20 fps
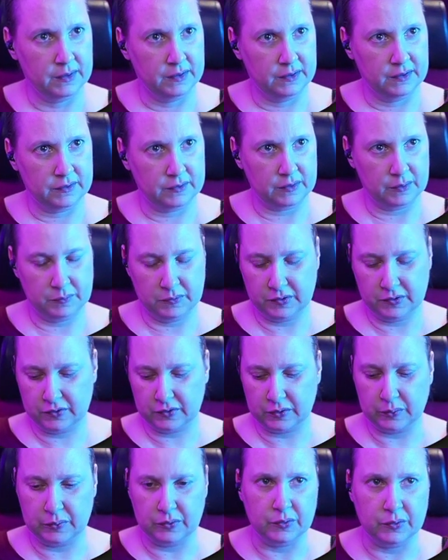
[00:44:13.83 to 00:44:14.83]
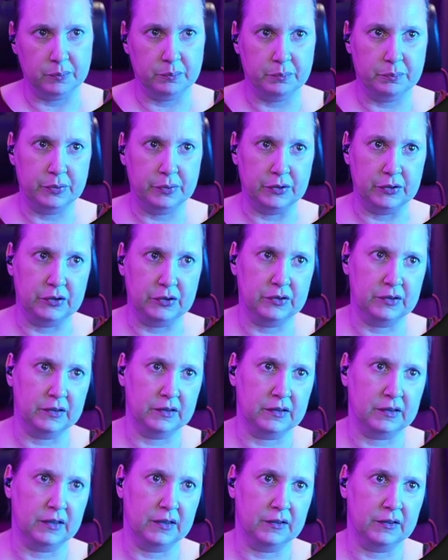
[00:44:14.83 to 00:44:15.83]
So I'm just going to put
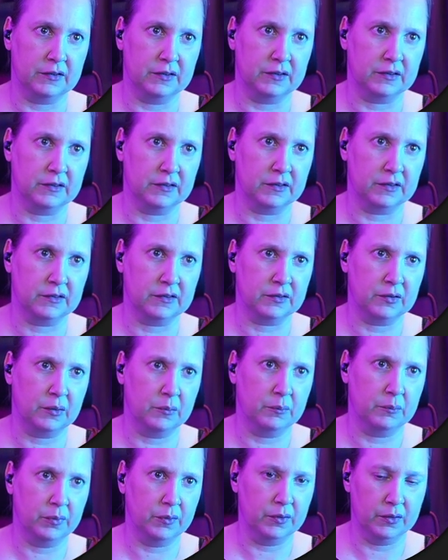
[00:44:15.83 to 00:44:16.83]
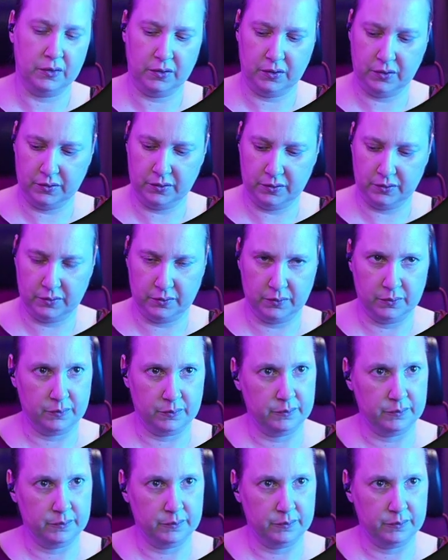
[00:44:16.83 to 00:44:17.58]
it here as an example. Oh,